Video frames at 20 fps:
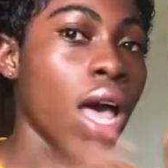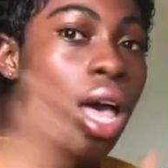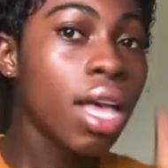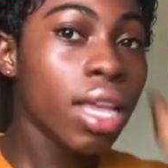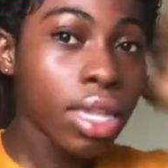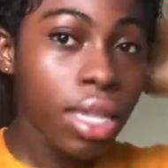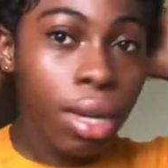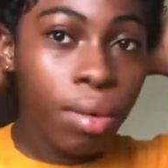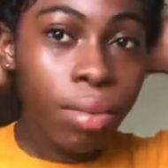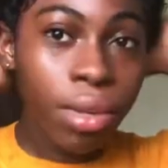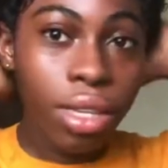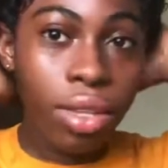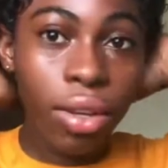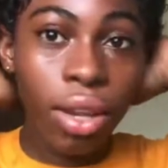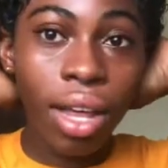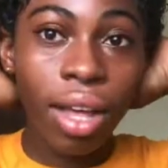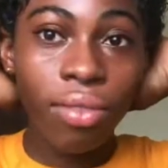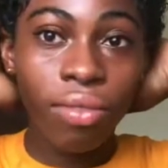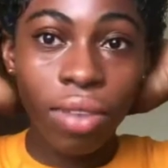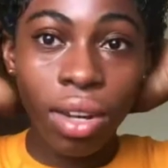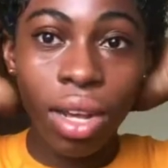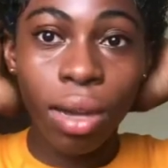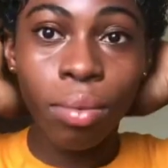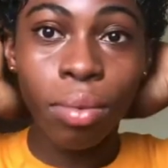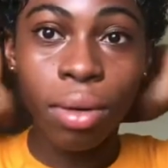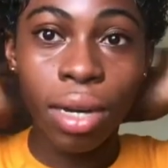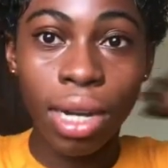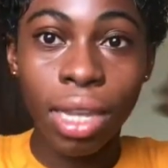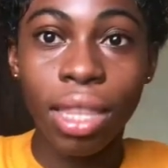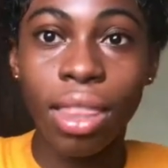some is still available
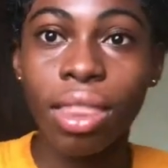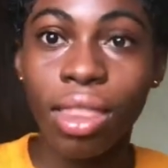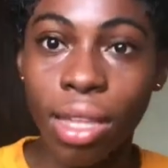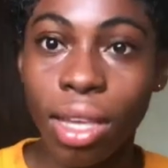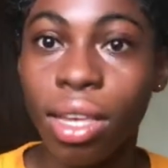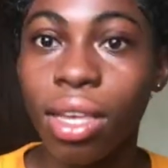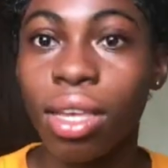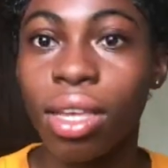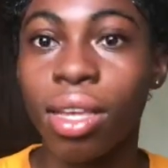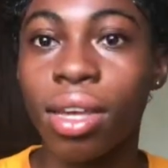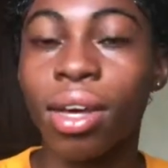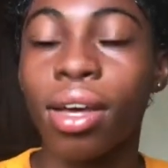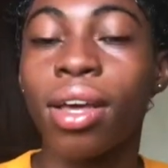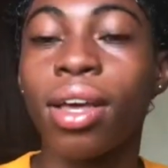i think